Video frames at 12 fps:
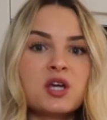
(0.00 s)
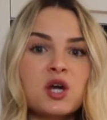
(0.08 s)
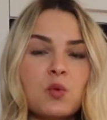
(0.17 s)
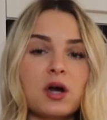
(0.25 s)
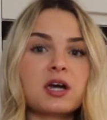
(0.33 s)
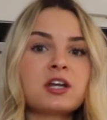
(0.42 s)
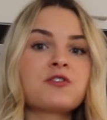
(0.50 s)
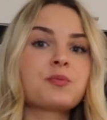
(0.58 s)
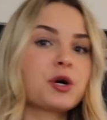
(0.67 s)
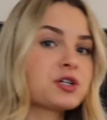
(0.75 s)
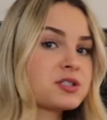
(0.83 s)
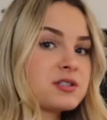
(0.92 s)
what kind of
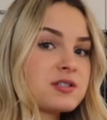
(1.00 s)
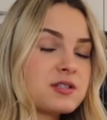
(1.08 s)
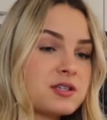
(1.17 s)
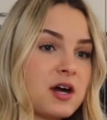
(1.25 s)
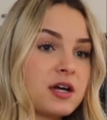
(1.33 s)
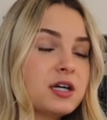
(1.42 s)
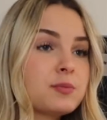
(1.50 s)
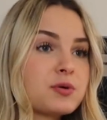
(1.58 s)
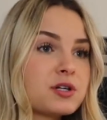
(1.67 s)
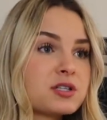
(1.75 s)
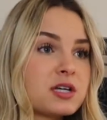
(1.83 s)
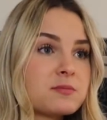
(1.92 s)
person is he that he
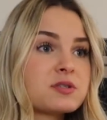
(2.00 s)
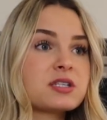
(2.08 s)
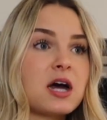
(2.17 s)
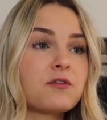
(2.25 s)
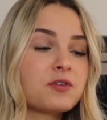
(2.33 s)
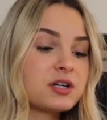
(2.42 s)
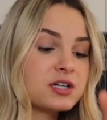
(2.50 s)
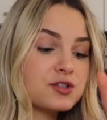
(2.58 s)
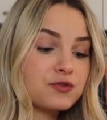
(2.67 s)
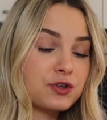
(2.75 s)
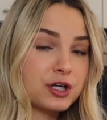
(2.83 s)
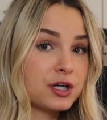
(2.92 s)
puts himself and his
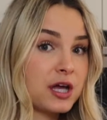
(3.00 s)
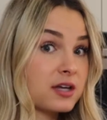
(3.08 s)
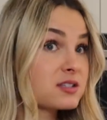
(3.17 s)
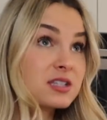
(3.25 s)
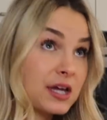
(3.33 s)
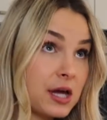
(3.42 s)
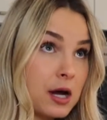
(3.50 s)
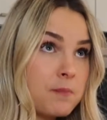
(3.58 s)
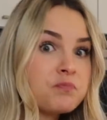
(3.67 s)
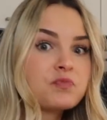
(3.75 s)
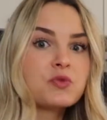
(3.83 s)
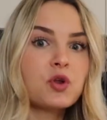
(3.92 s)
freaking
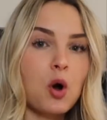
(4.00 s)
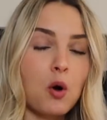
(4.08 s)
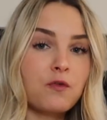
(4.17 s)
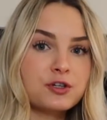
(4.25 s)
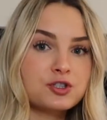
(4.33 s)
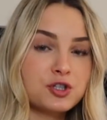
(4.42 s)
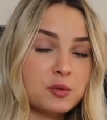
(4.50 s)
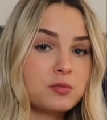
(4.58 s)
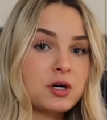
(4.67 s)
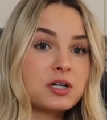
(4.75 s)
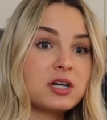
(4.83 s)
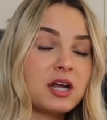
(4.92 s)
exam over
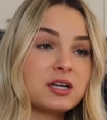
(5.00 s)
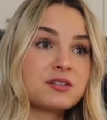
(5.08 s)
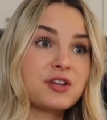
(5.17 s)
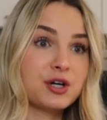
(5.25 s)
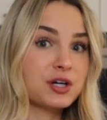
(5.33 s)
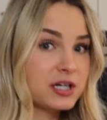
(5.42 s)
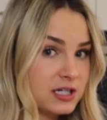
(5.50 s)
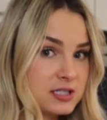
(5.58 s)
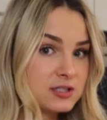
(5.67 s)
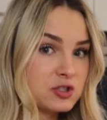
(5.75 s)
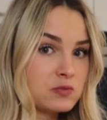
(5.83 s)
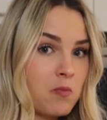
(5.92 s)
someone and their
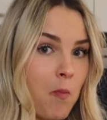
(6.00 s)
kids?